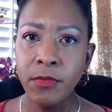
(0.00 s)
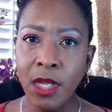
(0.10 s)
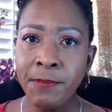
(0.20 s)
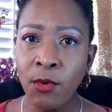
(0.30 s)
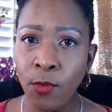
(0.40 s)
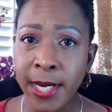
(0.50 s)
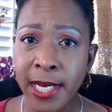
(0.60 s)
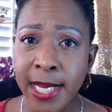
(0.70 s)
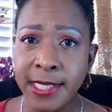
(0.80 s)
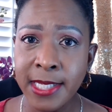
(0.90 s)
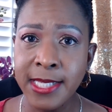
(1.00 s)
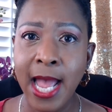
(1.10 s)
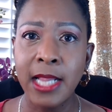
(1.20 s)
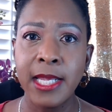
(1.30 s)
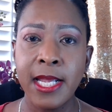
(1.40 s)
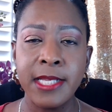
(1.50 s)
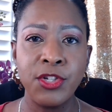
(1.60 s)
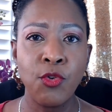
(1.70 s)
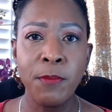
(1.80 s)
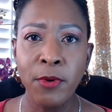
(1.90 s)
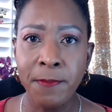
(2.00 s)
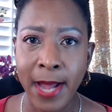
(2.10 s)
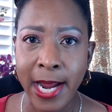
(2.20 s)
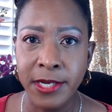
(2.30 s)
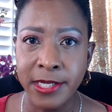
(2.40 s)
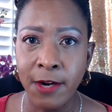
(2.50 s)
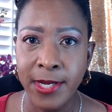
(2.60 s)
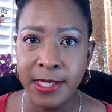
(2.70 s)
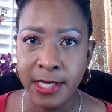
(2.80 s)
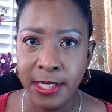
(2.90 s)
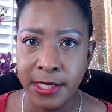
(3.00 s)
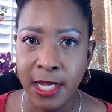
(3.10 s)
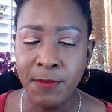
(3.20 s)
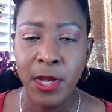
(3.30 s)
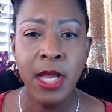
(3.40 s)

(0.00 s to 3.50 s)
But what it is exactly is your proprietary system.